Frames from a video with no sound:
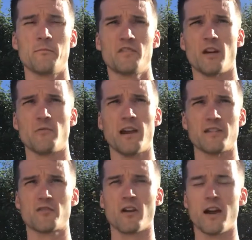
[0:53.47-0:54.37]
So we get
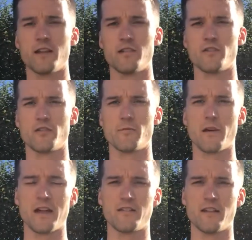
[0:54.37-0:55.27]
straight into the
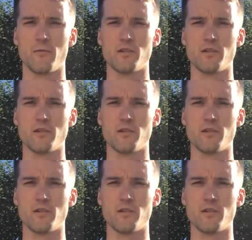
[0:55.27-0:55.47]
main set,